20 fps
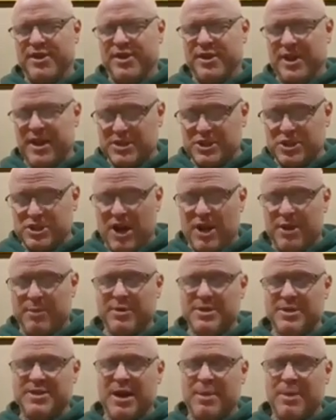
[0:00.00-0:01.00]
then the next
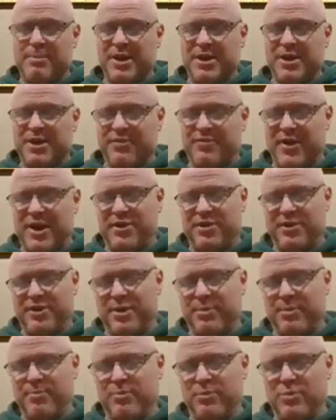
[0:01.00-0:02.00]
item is
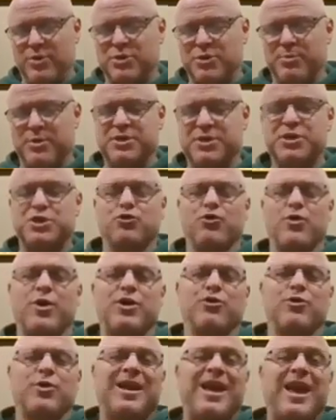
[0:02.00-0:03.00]
Atmanivedanam, which means
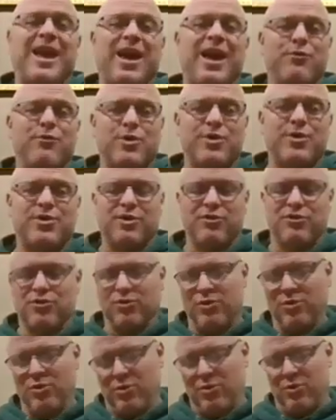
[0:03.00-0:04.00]
surrendering everything
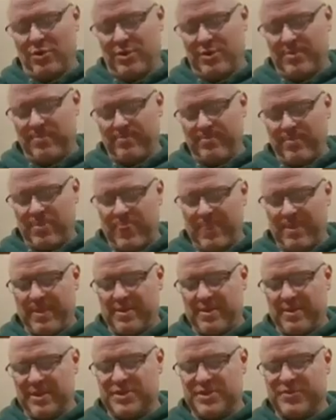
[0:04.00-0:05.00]
to the Lord.
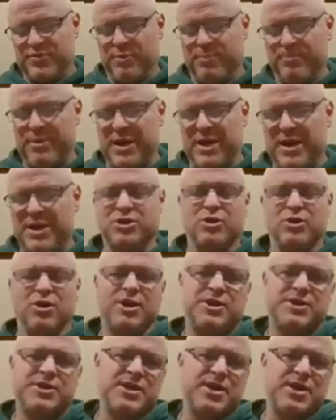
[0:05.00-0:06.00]
This is from page
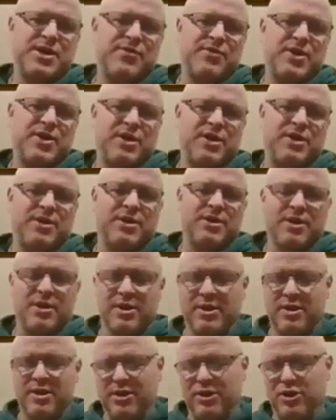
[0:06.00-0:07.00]
97 and
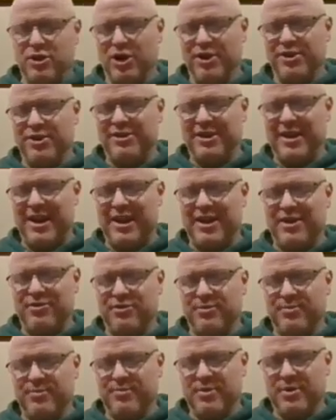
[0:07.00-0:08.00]

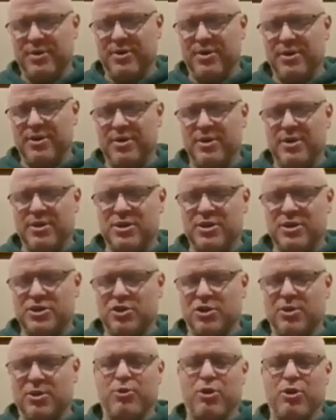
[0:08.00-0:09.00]
98.
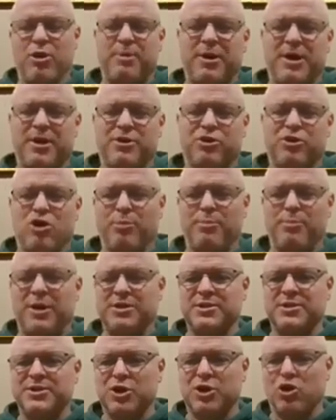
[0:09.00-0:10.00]
Srila Prabhupada
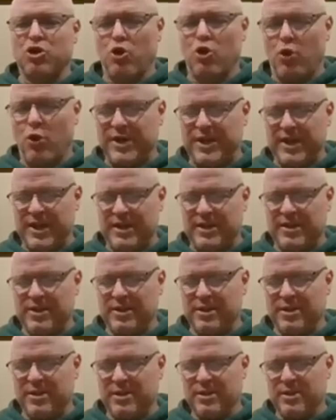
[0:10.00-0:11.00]
comments,
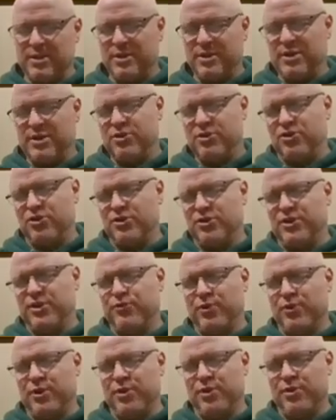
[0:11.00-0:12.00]
according to
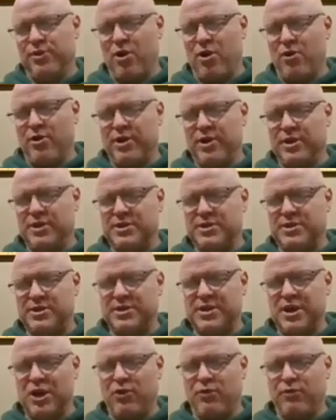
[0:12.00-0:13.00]
different authorities,
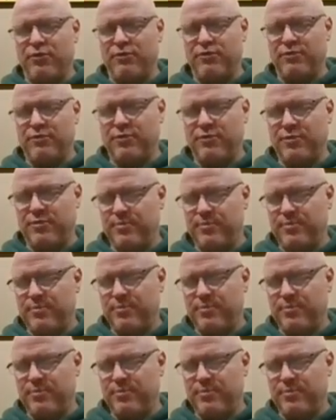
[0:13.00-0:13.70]
self